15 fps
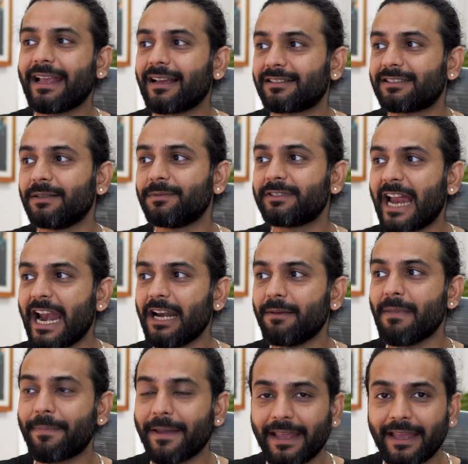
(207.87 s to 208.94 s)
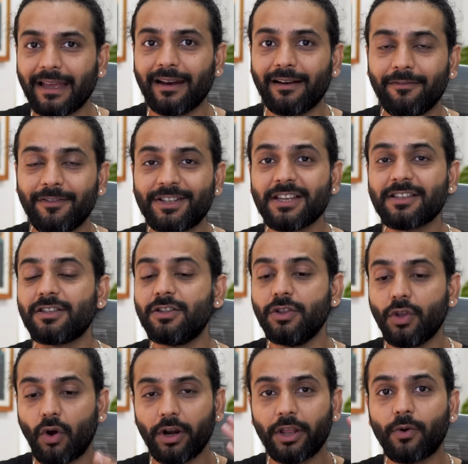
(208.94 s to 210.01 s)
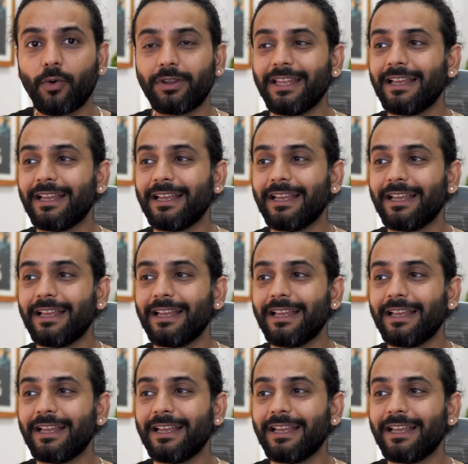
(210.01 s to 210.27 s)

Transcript: a custom sitemap here, which is not a good